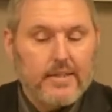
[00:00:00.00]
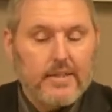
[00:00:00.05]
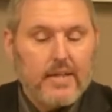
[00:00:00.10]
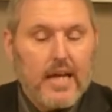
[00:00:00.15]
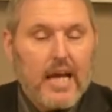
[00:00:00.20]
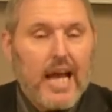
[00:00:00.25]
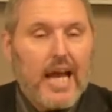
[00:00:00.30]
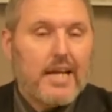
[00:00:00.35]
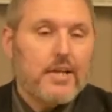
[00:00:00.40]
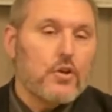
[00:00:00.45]

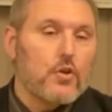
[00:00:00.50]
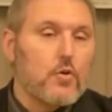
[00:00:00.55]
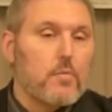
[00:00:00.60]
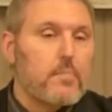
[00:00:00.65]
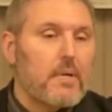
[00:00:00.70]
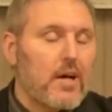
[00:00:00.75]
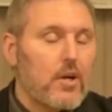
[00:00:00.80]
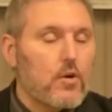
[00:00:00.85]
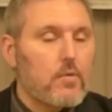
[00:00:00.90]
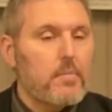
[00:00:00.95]
And you
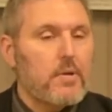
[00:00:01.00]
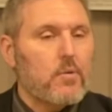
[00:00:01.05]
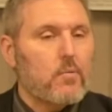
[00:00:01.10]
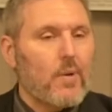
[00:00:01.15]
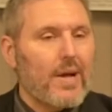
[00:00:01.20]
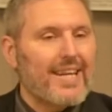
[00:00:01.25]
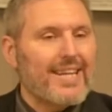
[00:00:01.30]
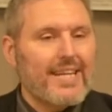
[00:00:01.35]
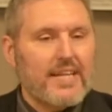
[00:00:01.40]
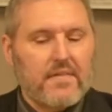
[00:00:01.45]
better be
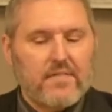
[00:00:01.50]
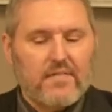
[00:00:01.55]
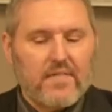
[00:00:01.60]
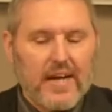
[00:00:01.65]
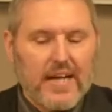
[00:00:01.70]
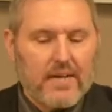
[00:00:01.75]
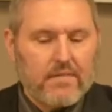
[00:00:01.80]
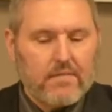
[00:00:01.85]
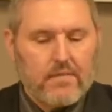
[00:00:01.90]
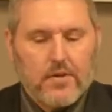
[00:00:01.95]
ready to
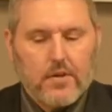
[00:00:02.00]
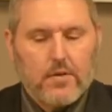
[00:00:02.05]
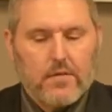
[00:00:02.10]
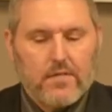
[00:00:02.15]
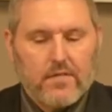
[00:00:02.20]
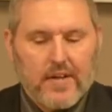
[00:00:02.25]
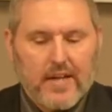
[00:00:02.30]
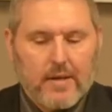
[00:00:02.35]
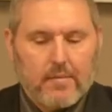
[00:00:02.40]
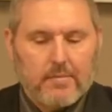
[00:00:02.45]
fight for your
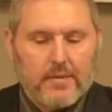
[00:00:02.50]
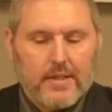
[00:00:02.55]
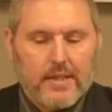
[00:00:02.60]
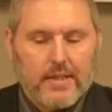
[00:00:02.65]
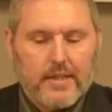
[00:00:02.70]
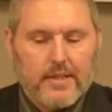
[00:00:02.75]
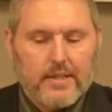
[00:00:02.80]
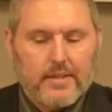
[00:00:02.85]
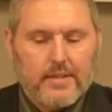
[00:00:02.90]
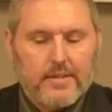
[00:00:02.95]
family
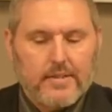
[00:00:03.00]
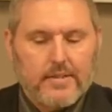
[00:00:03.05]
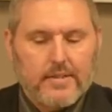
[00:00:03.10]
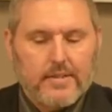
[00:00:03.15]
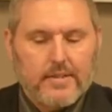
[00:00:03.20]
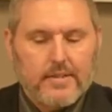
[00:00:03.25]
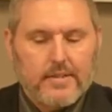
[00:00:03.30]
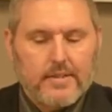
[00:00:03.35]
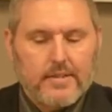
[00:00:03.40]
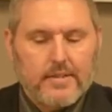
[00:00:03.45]

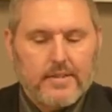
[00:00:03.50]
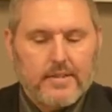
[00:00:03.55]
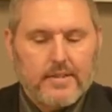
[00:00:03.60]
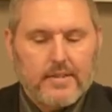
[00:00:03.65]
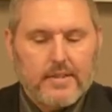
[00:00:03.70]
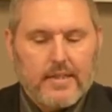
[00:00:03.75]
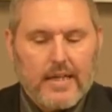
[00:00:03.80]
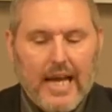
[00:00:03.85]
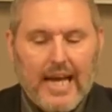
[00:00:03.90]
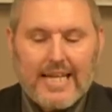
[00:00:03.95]

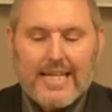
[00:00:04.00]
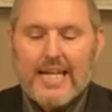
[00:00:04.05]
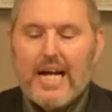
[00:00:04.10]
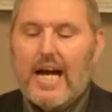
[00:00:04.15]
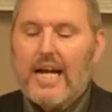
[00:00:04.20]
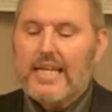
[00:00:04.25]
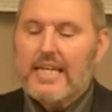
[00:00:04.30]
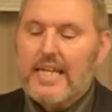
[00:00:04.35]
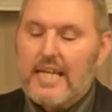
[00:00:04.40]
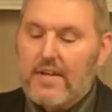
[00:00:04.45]
and
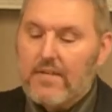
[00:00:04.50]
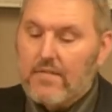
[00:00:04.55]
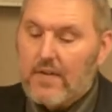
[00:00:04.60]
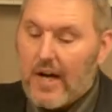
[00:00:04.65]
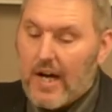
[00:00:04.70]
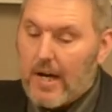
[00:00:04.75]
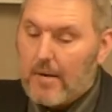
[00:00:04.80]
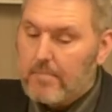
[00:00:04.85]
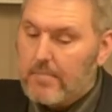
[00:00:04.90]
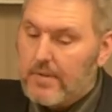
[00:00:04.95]
not give
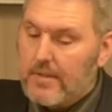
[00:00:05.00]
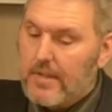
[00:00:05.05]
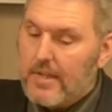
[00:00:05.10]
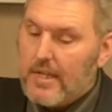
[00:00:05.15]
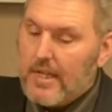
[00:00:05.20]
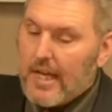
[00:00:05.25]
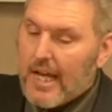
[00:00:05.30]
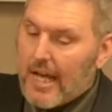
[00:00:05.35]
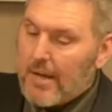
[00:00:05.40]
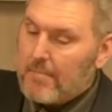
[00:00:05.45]
up
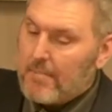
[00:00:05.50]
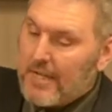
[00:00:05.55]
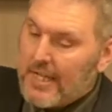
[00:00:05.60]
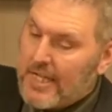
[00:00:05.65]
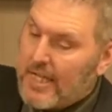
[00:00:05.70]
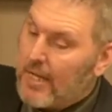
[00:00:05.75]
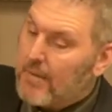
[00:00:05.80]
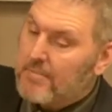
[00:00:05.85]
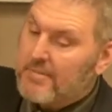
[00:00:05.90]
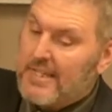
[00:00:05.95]
and
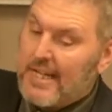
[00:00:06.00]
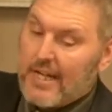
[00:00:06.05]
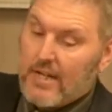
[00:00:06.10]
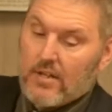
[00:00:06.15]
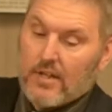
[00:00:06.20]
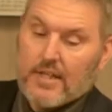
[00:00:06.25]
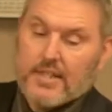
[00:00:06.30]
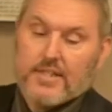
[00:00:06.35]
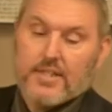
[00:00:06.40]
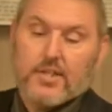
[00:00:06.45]
become
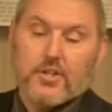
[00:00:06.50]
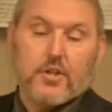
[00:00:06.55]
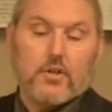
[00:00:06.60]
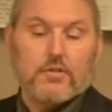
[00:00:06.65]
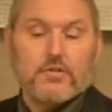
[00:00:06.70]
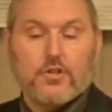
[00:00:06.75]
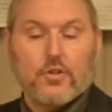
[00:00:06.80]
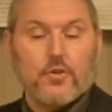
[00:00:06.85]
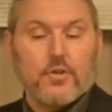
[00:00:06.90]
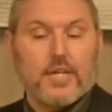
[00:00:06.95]
derelict in your
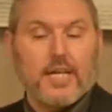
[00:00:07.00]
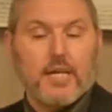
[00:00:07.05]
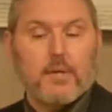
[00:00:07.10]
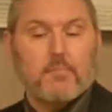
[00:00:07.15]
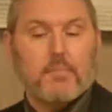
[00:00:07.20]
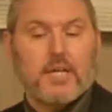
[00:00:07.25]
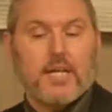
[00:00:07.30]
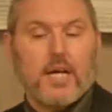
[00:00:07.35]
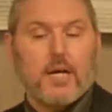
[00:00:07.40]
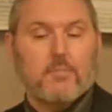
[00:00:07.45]
duty and
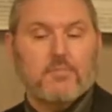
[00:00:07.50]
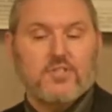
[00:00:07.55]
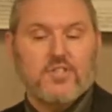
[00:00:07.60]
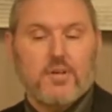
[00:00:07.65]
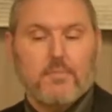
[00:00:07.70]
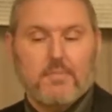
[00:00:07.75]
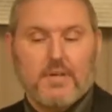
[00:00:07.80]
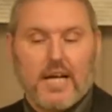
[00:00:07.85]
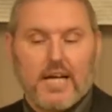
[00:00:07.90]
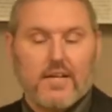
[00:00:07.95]
become
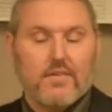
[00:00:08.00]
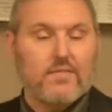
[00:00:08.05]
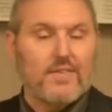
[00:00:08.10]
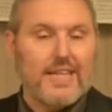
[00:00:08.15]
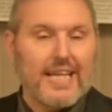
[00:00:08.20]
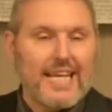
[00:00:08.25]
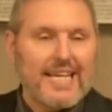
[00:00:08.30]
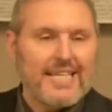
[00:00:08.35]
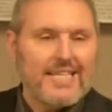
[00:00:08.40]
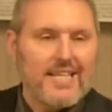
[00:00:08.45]
some kind of
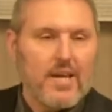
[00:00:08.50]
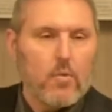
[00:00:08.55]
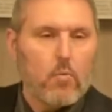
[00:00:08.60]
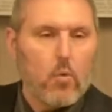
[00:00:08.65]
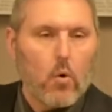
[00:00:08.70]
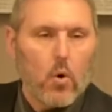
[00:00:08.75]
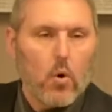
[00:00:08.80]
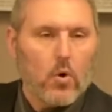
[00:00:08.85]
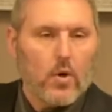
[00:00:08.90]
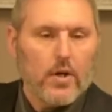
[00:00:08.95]
lazy
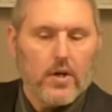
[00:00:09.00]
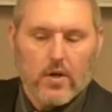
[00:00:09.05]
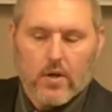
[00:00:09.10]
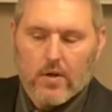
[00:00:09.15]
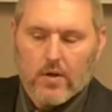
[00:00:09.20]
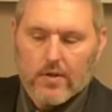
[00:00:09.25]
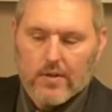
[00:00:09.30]
warrior.